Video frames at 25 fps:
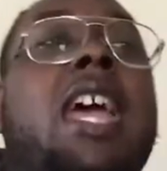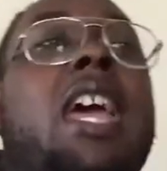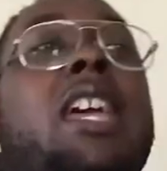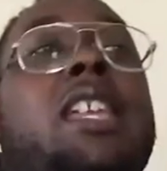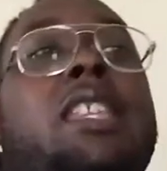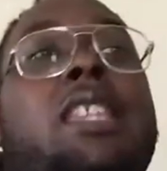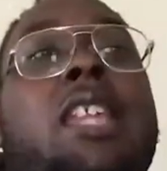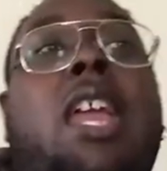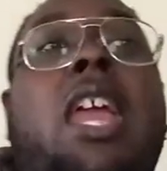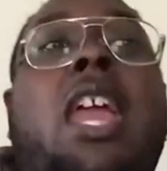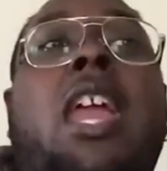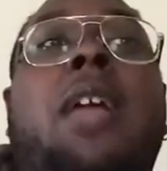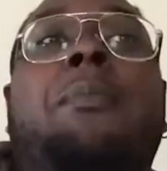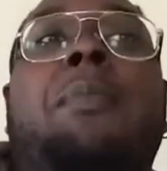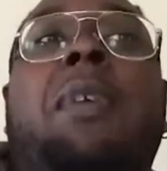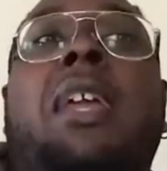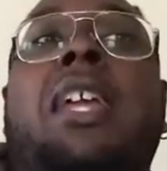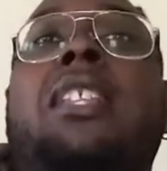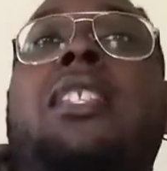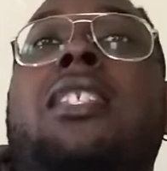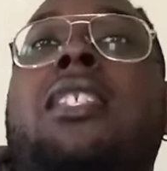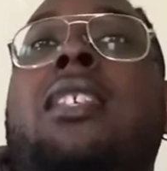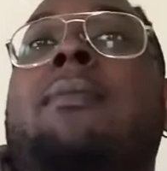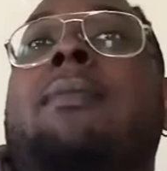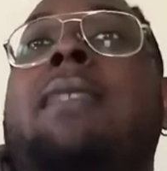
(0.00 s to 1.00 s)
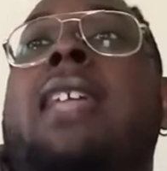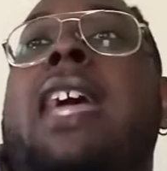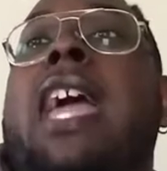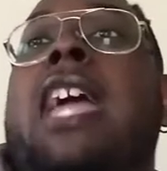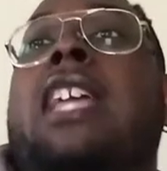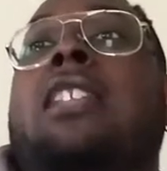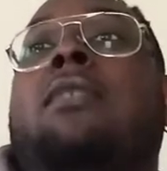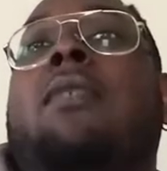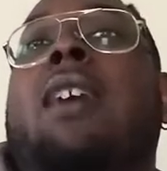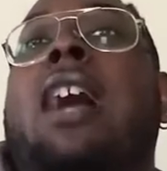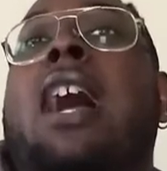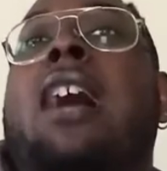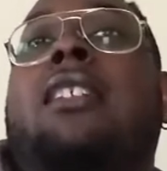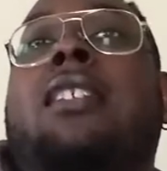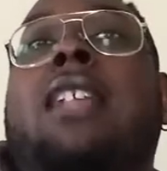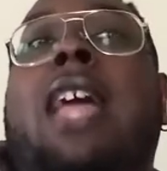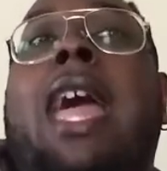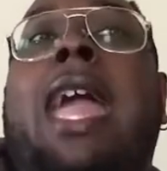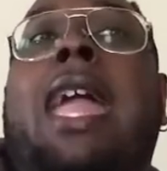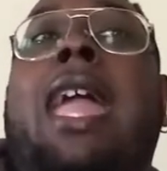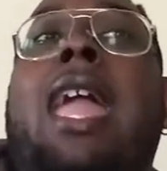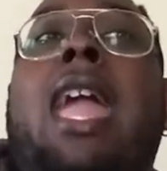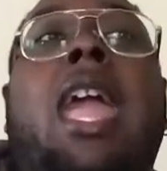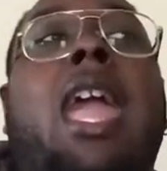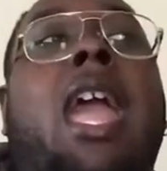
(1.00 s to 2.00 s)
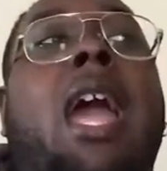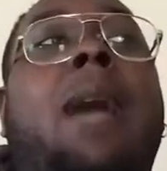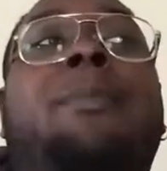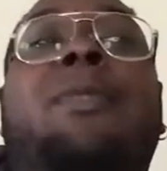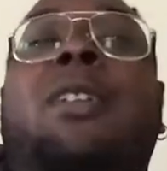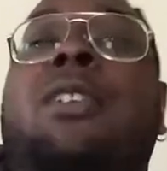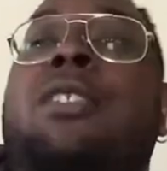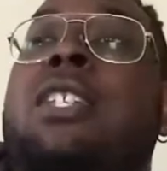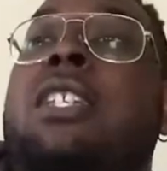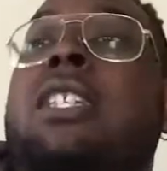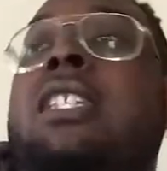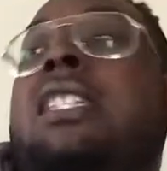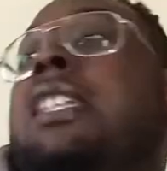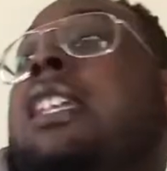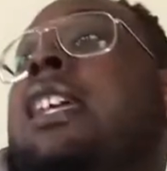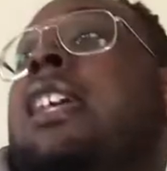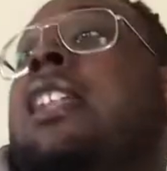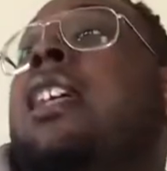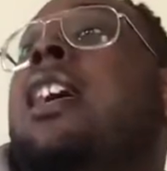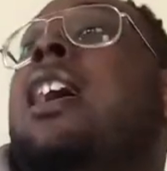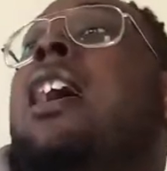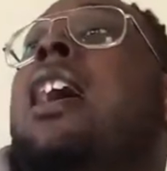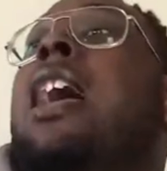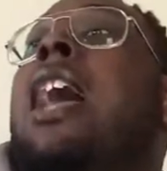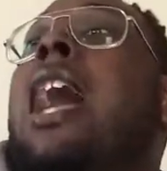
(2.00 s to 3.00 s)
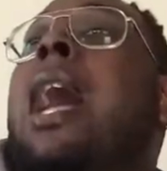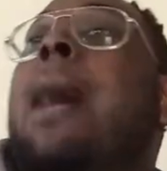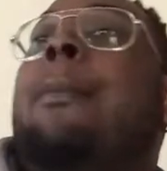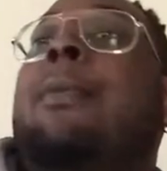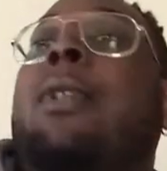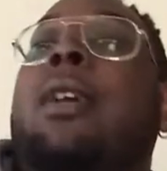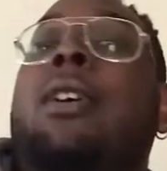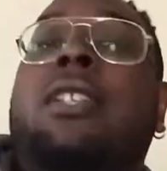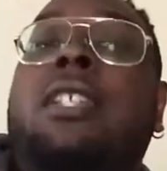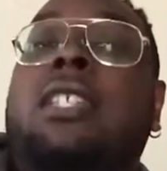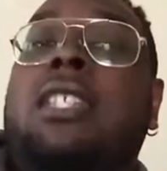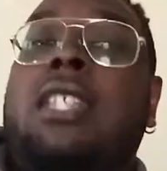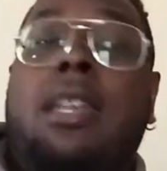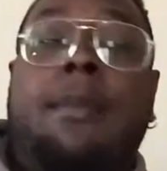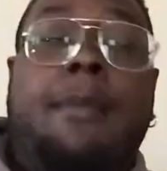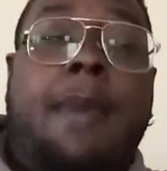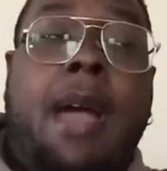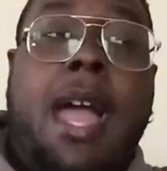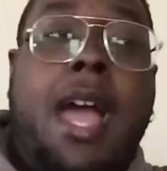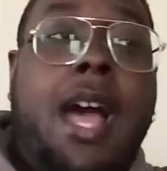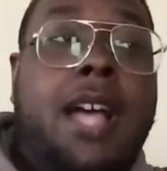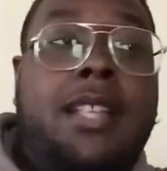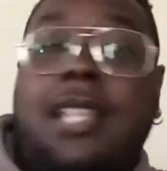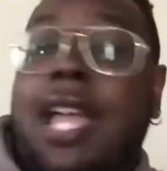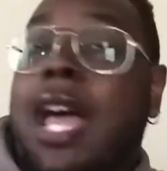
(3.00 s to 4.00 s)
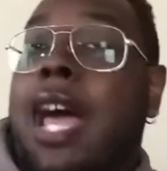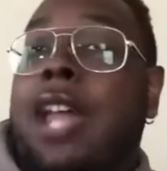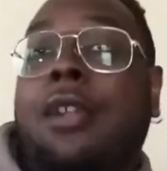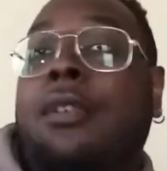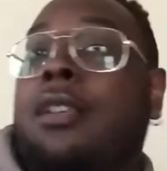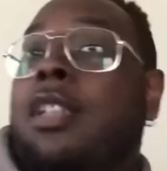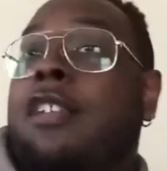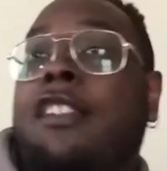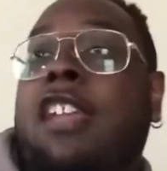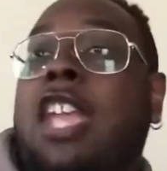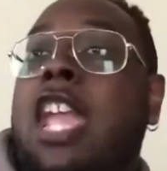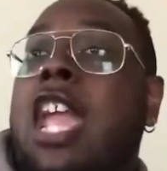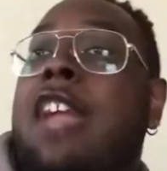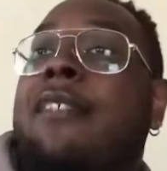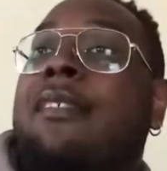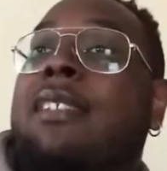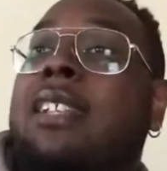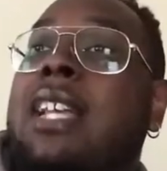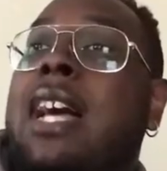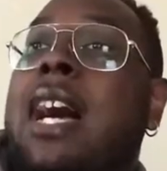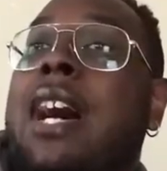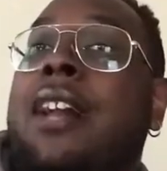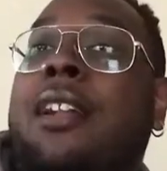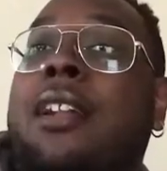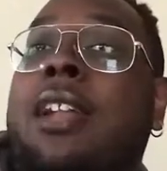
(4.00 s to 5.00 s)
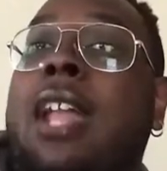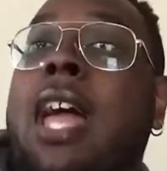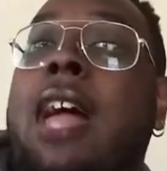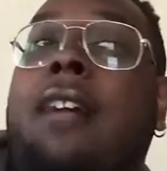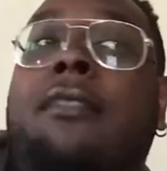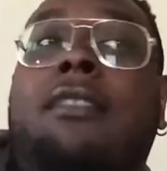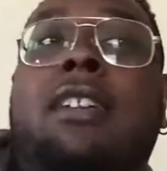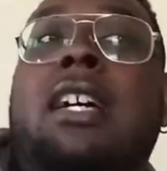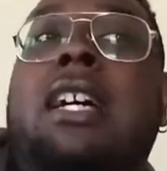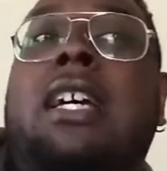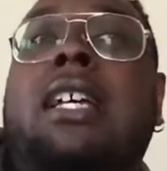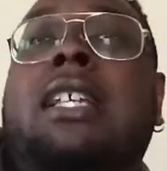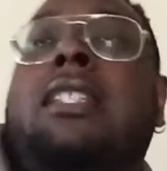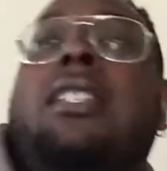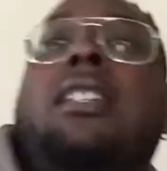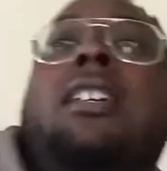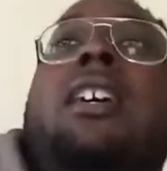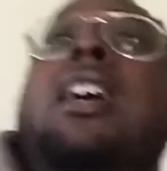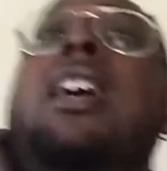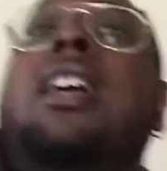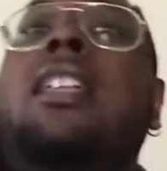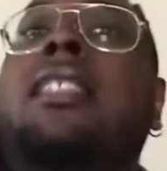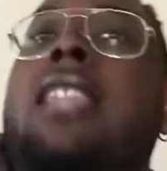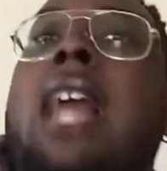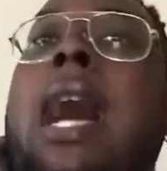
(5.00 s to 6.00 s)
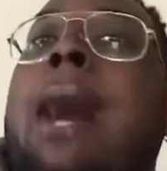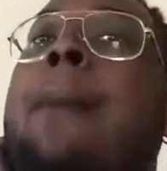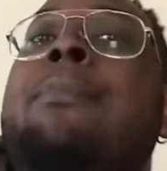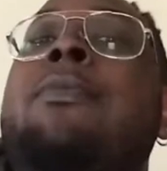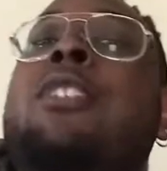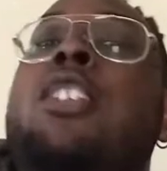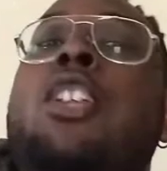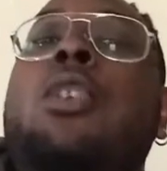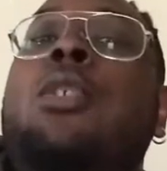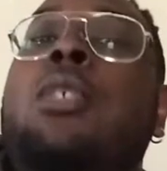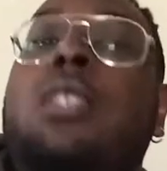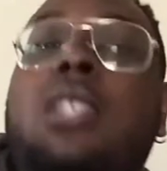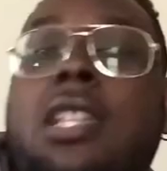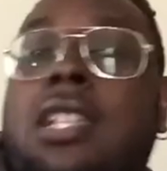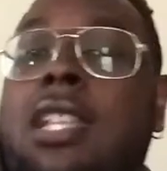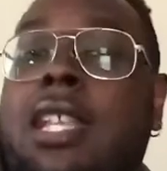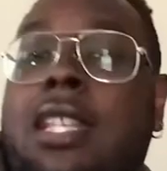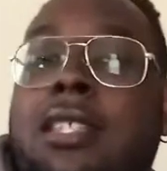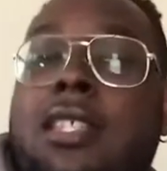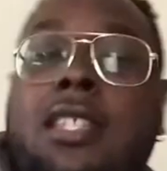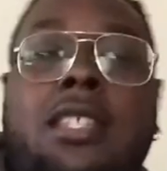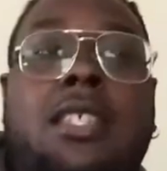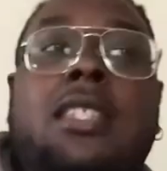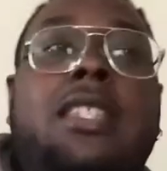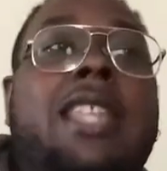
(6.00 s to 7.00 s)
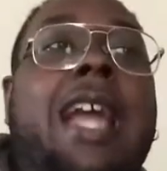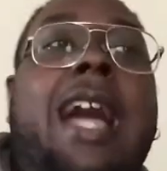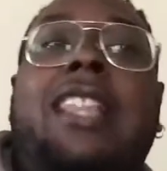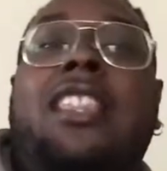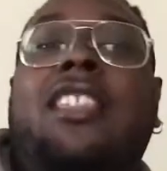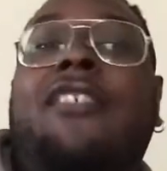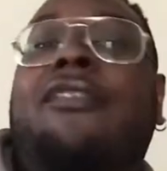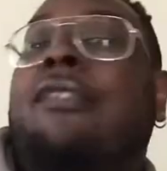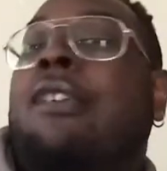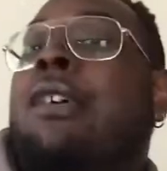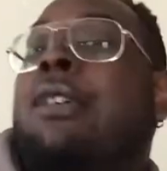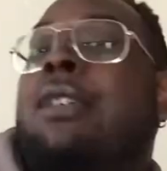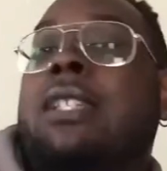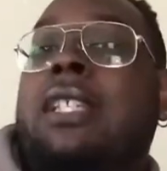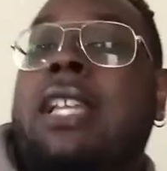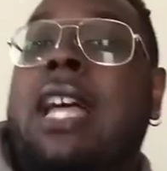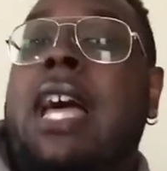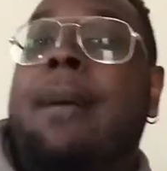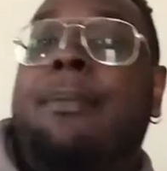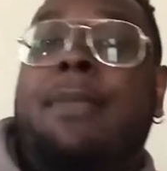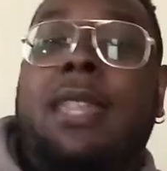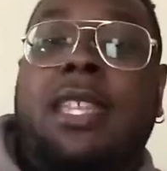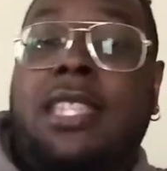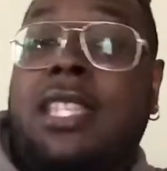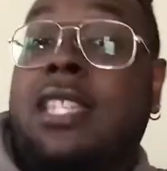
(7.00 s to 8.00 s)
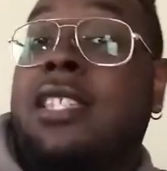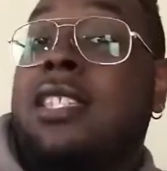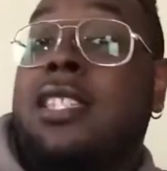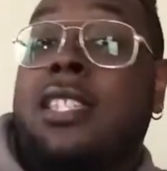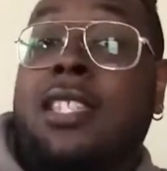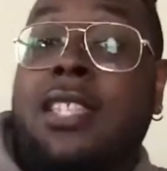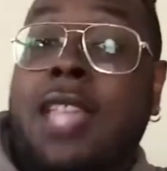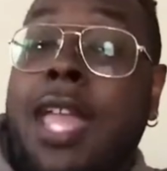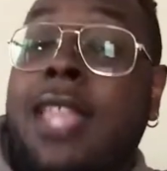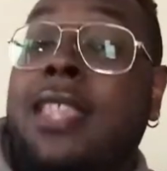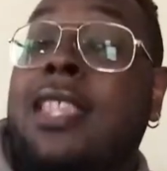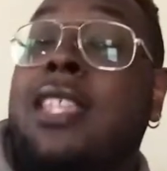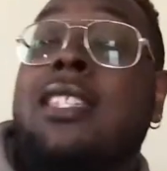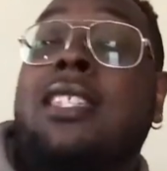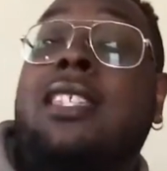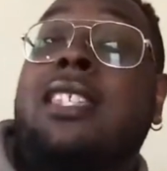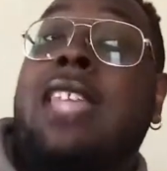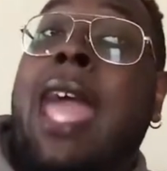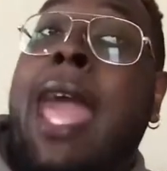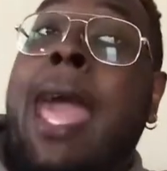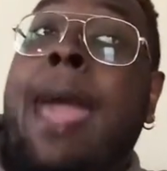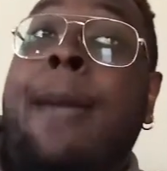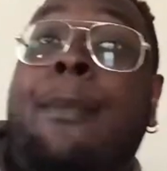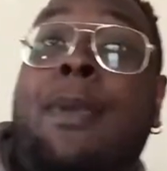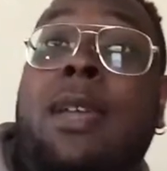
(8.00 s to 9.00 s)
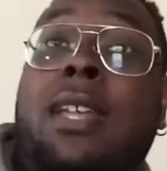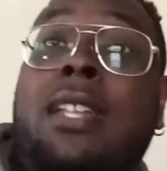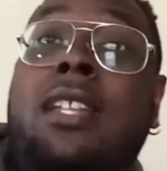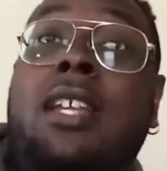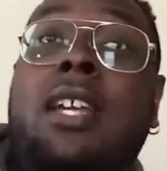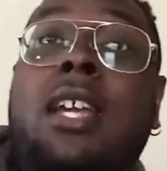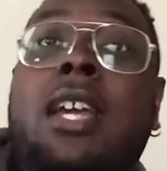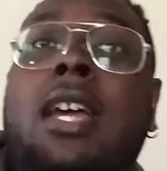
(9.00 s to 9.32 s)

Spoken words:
There have been some days where I was like, hey, I'm going to sit in my house. I don't even care if it's hot or not because I'm used to this. This is not the first time that this has happened.